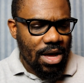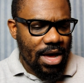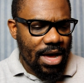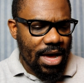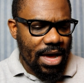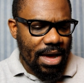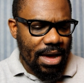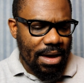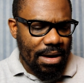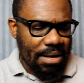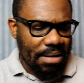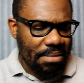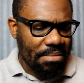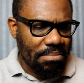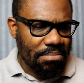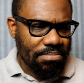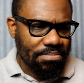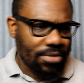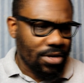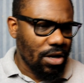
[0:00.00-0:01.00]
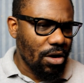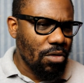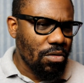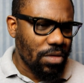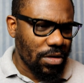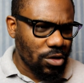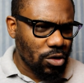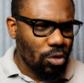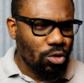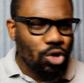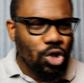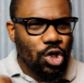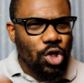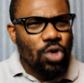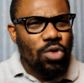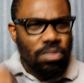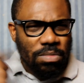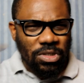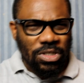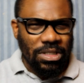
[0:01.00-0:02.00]
Clothing. So
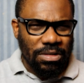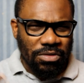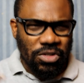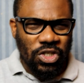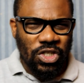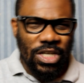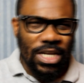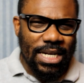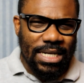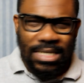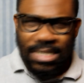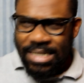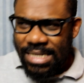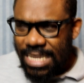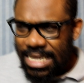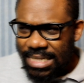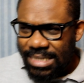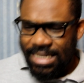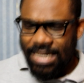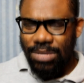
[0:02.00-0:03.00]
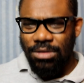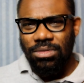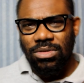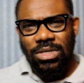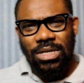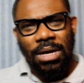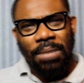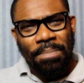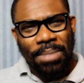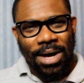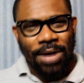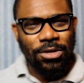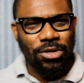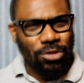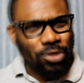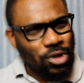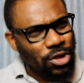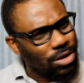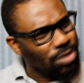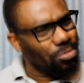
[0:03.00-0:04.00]
you must have shared details about
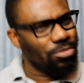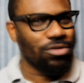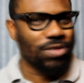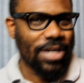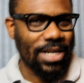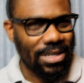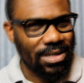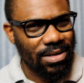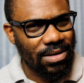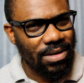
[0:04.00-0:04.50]
your children.